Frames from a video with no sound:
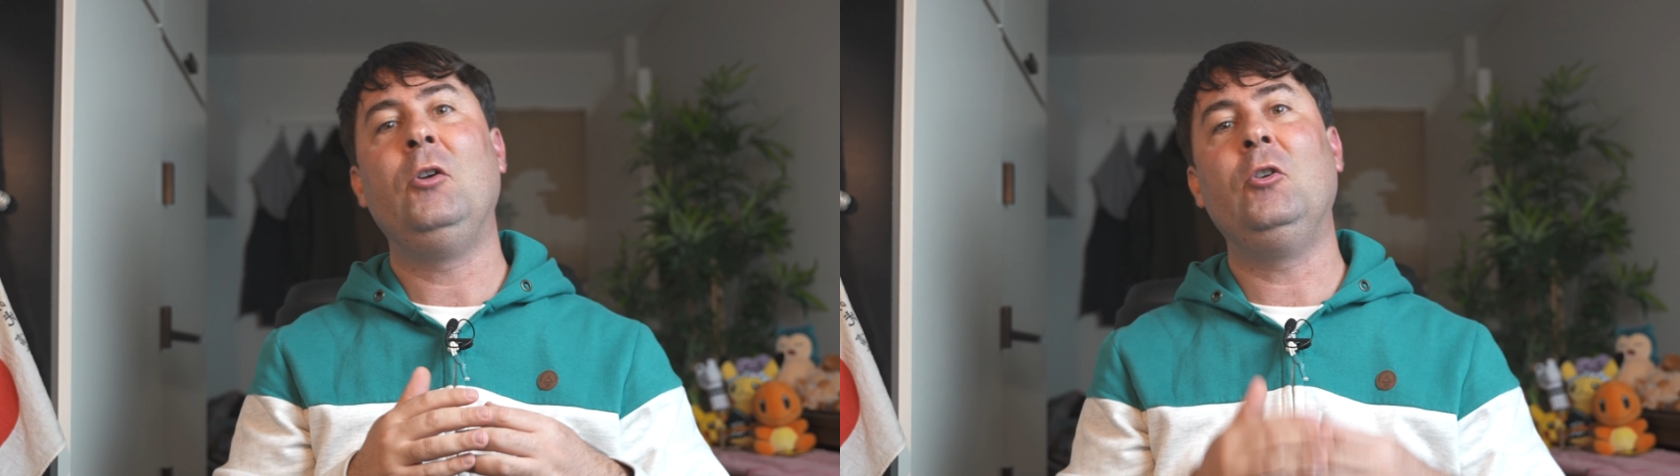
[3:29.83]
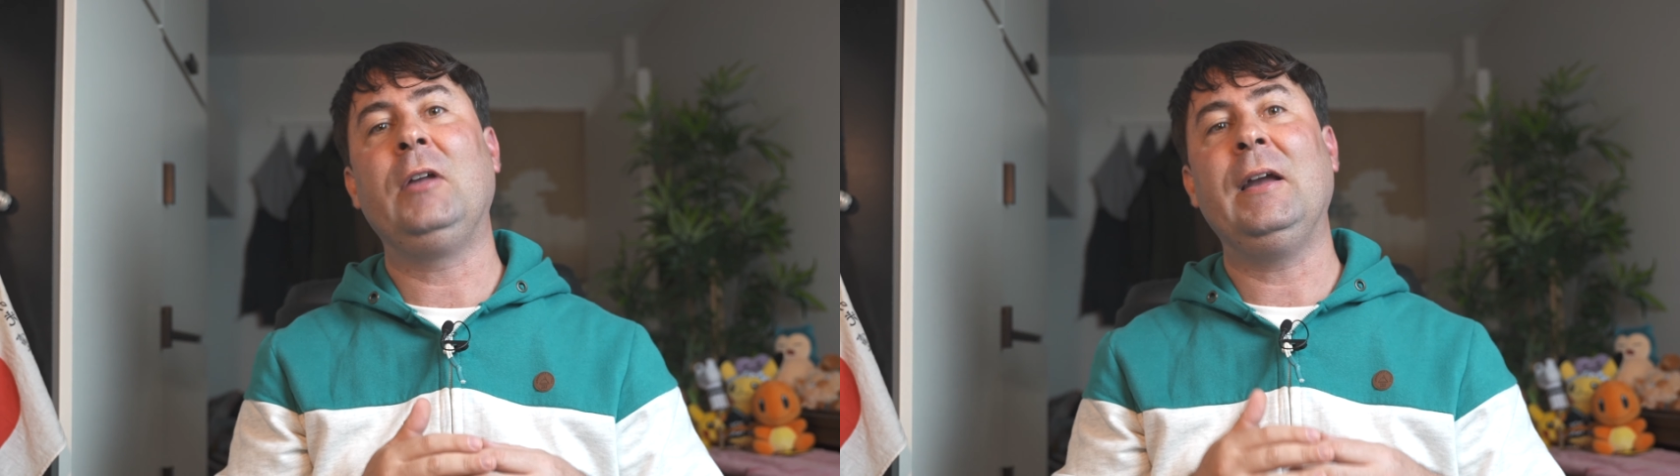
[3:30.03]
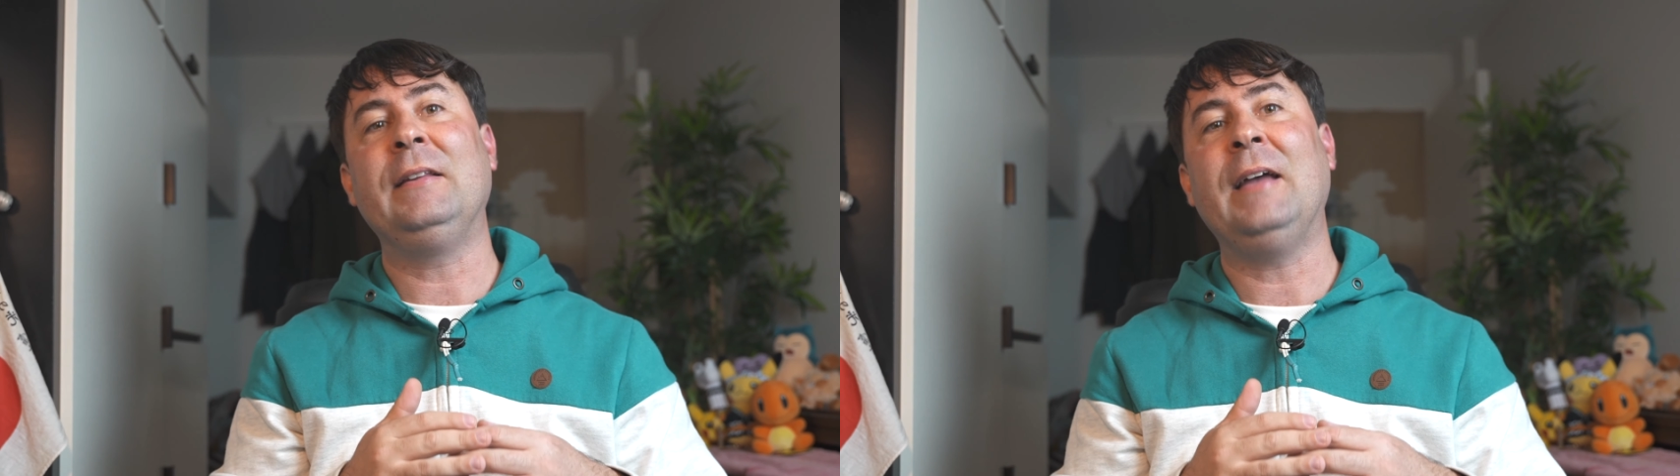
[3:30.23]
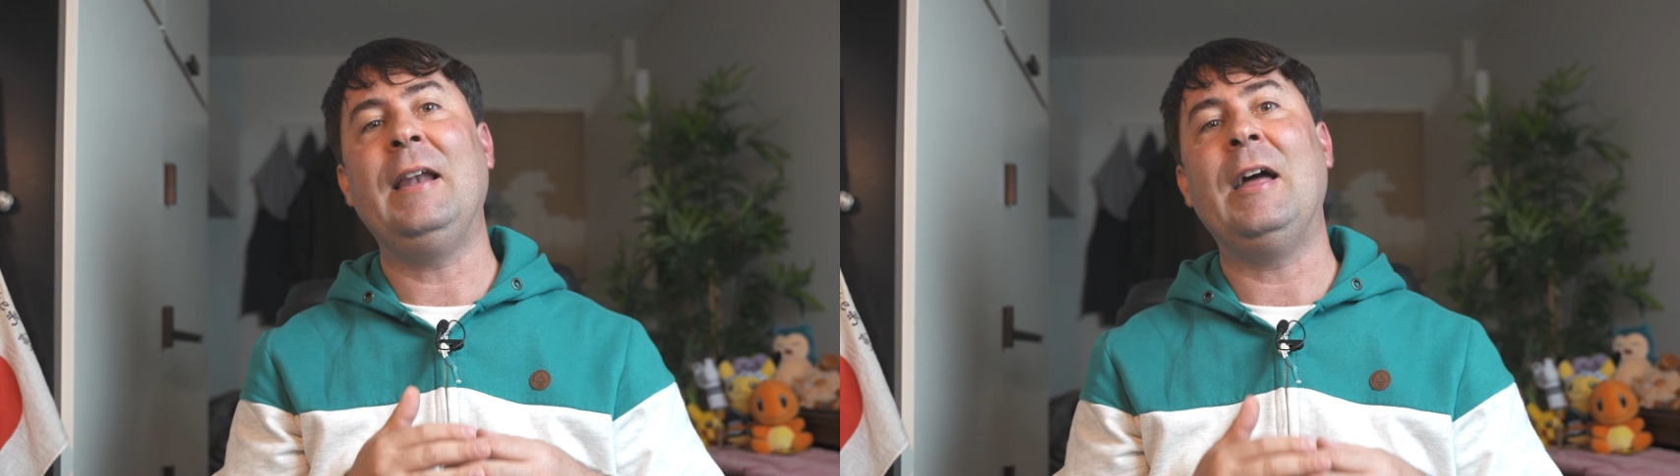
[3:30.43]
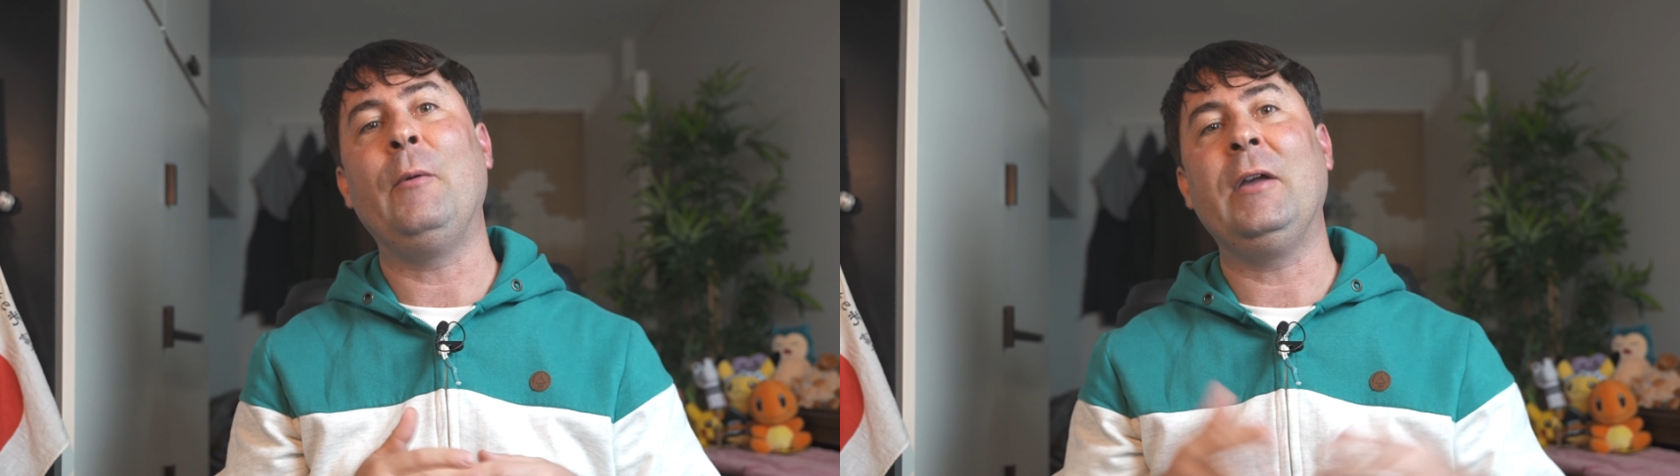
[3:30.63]
looking at
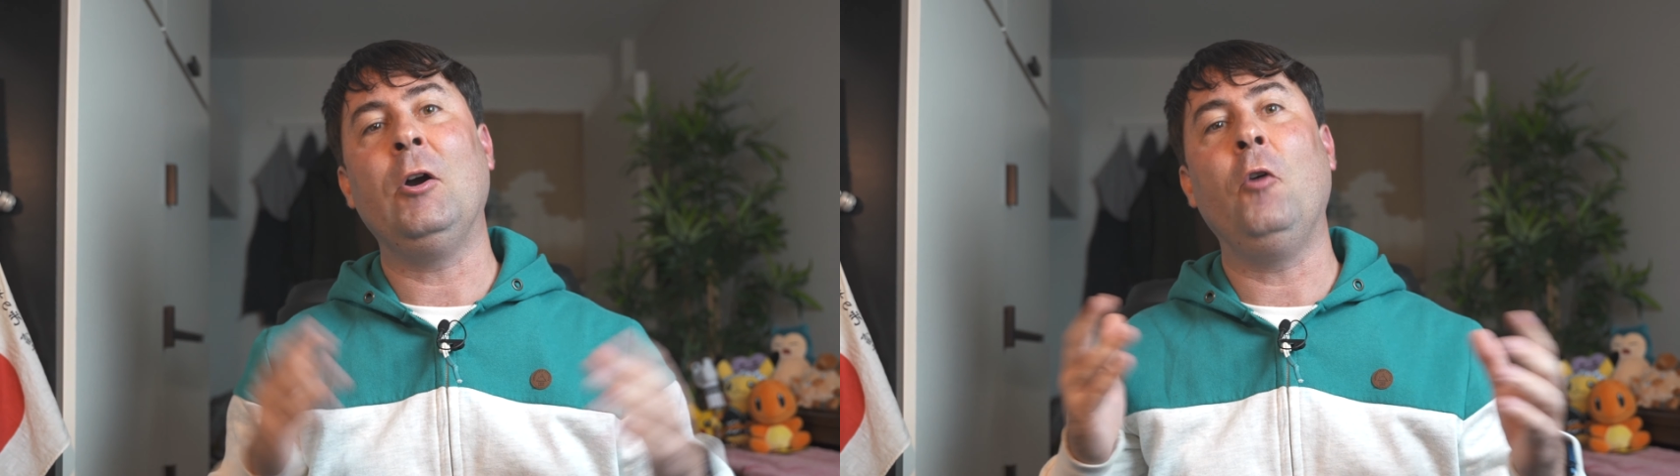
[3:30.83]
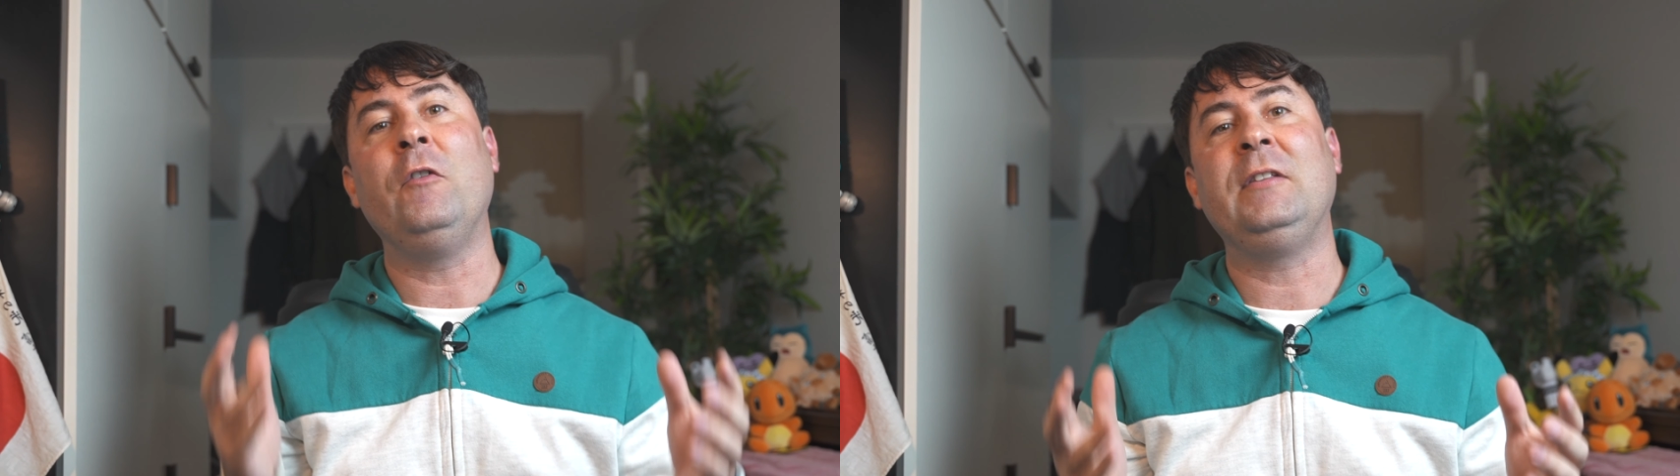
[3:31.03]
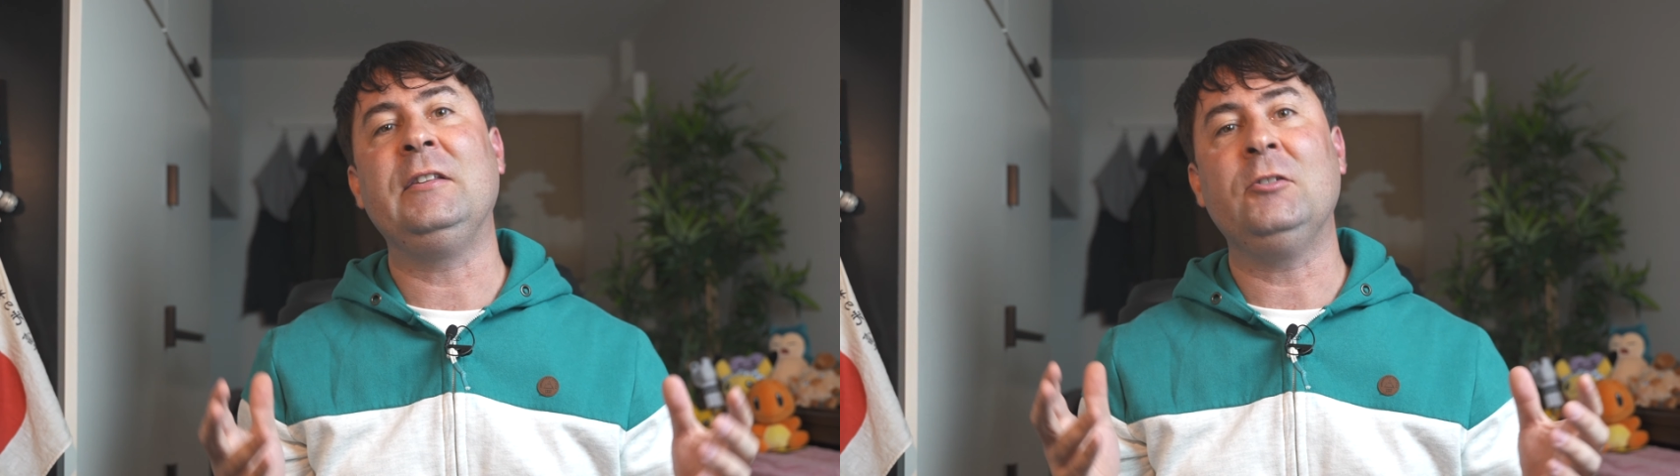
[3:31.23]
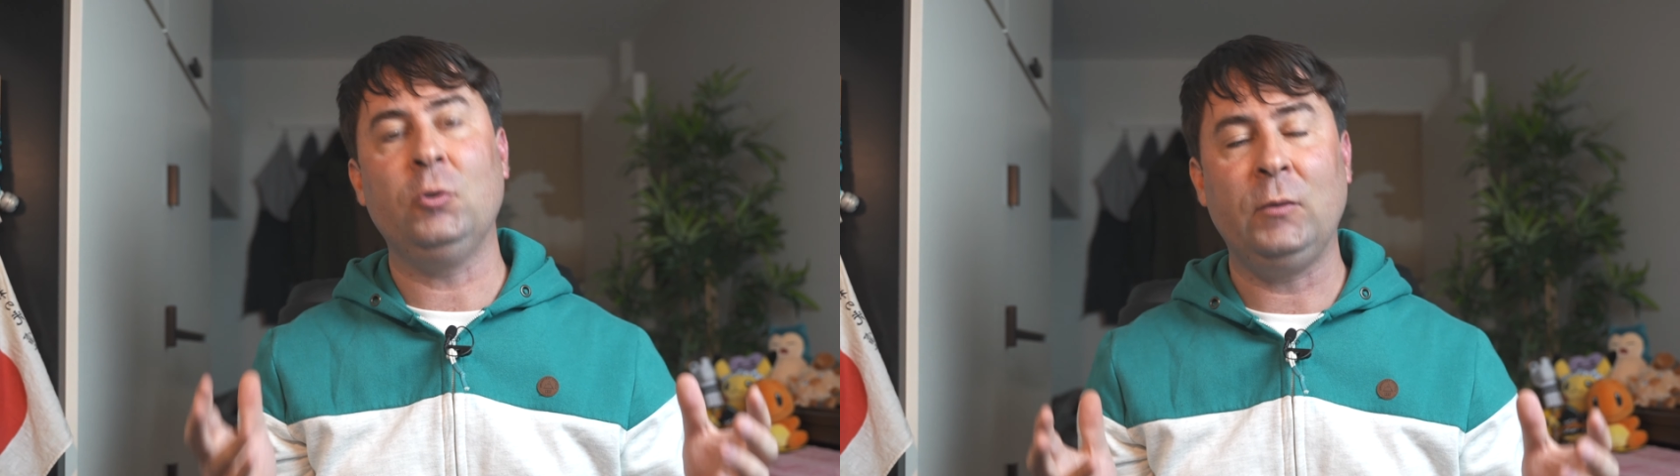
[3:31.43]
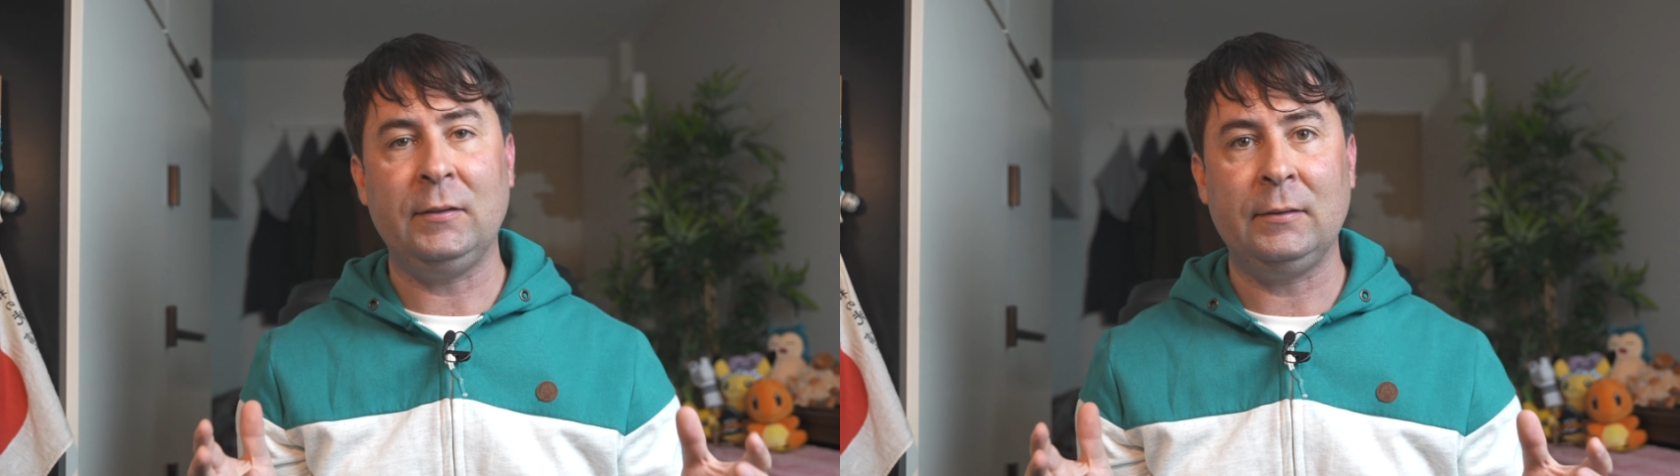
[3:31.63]
allowing overseas
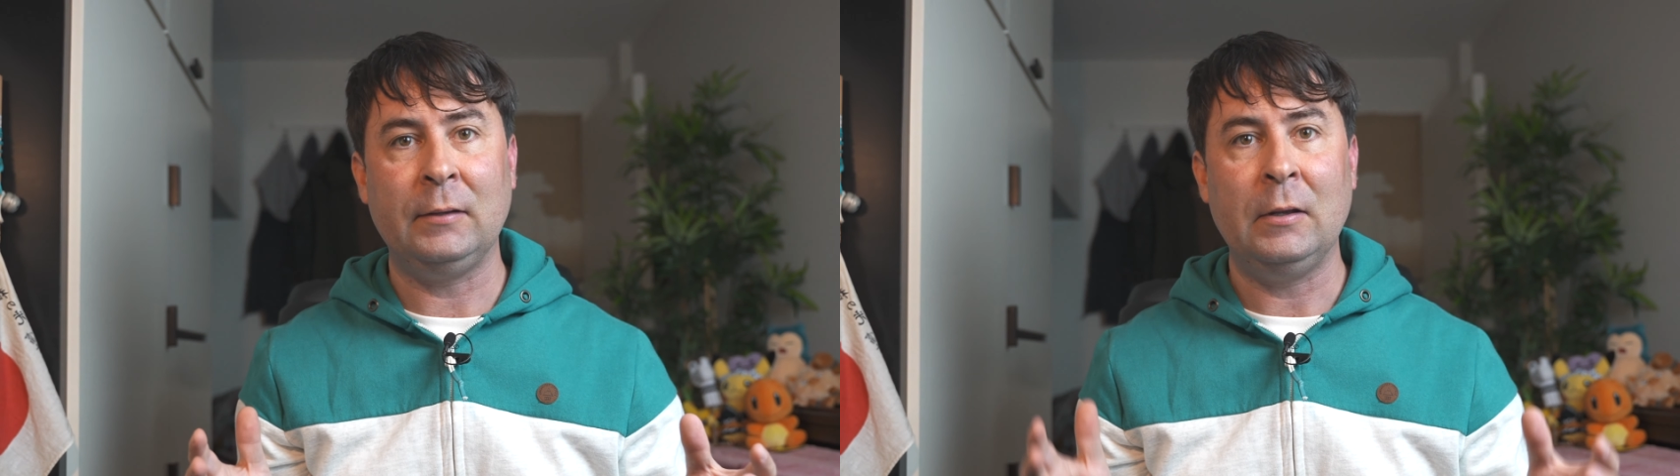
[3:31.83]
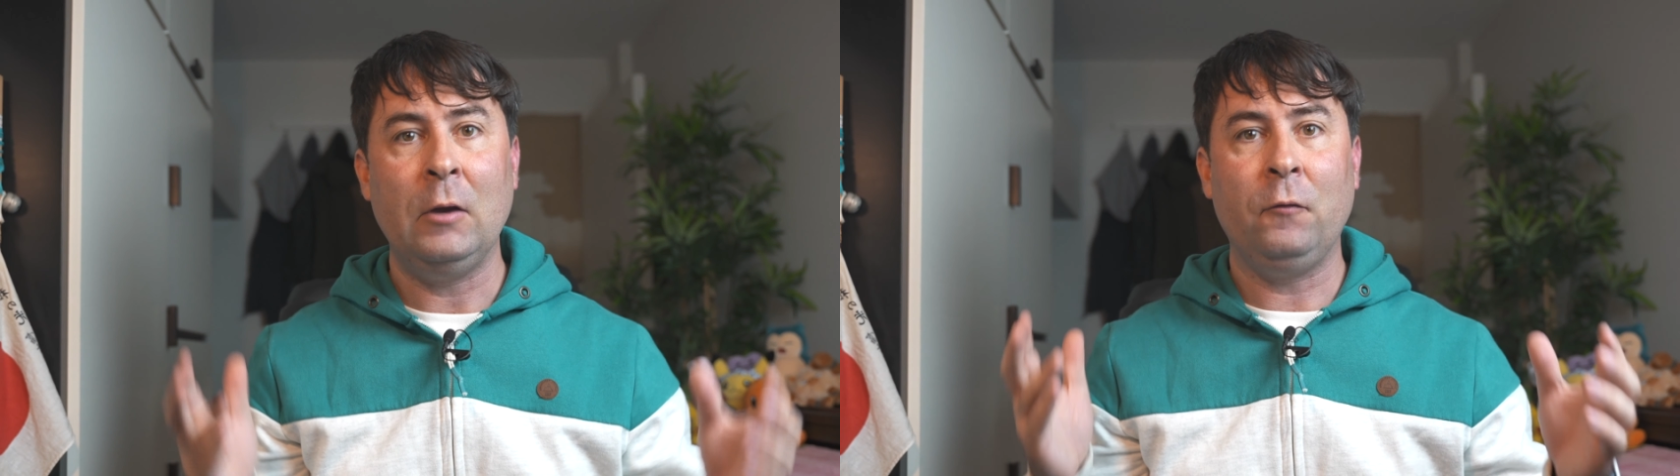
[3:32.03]
tourists